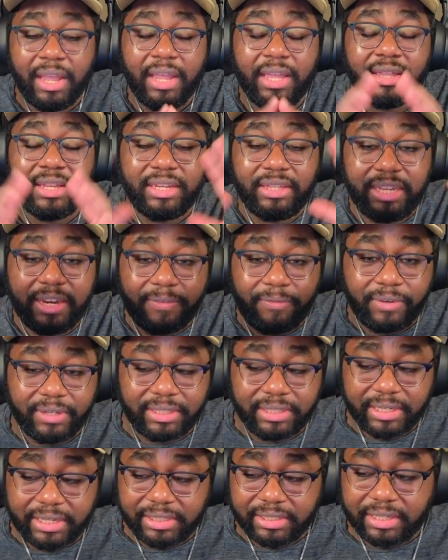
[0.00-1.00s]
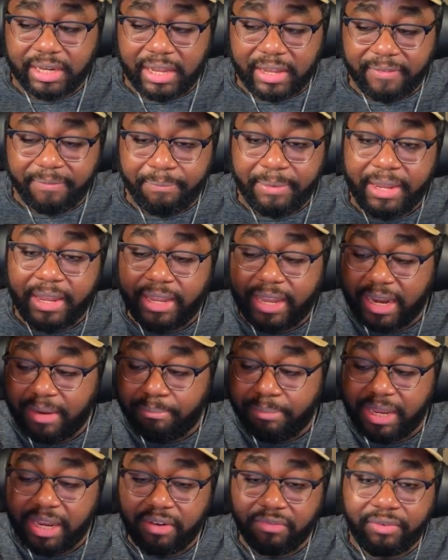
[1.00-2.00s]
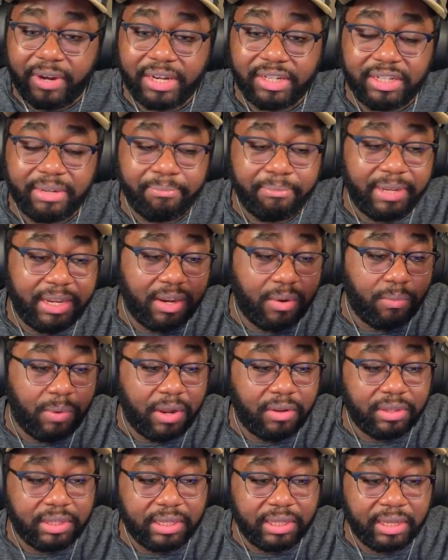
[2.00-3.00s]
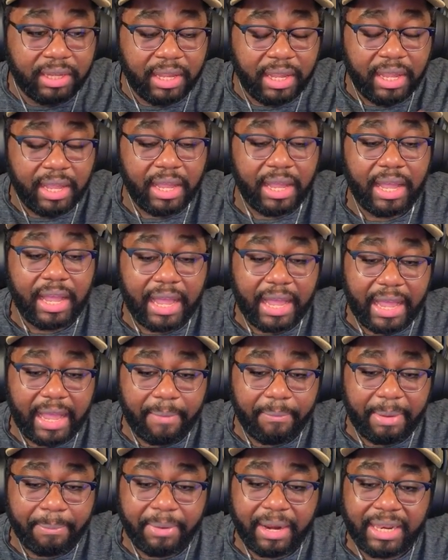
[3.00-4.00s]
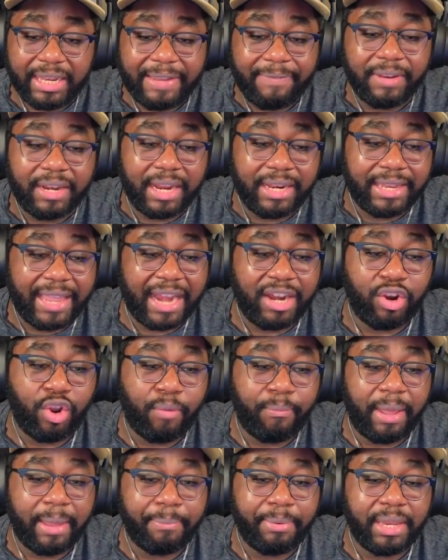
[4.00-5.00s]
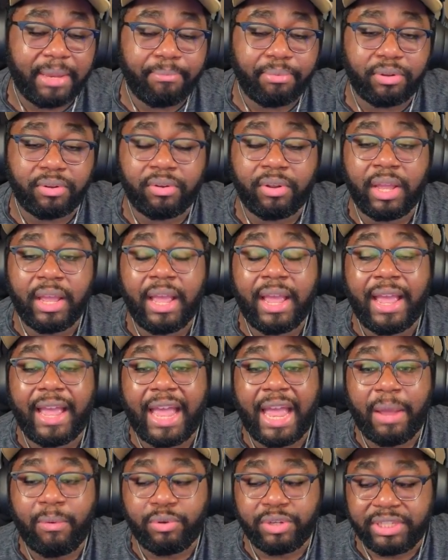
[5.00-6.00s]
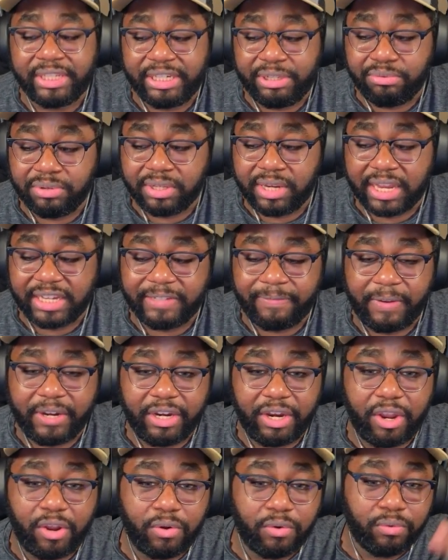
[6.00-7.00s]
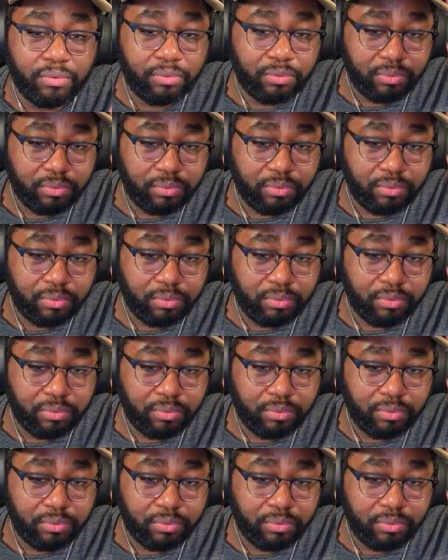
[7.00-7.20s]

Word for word: the differences of being, again, being rich and being wealthy. Um, I'm going to leave it on that note, my people. I will see you in the next video.